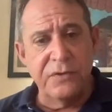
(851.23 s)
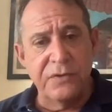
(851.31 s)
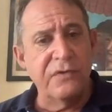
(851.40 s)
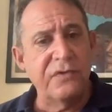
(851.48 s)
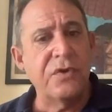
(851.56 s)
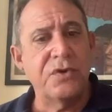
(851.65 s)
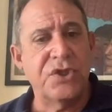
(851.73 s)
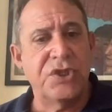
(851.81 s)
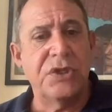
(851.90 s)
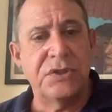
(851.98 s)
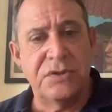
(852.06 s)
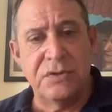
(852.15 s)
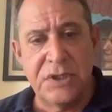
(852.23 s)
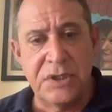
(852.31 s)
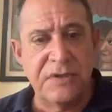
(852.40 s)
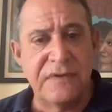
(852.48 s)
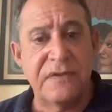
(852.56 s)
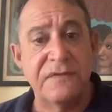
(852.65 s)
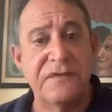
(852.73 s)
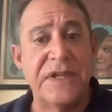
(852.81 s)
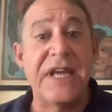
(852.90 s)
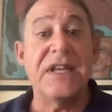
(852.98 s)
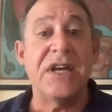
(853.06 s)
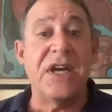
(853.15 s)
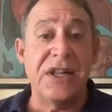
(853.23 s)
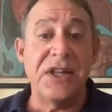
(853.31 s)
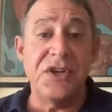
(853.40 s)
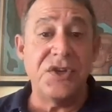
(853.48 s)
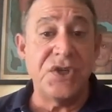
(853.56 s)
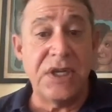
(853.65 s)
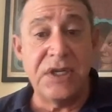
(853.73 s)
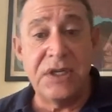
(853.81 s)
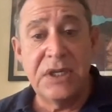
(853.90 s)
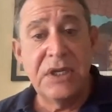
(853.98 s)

there's no shelter there. It's a flat island chain.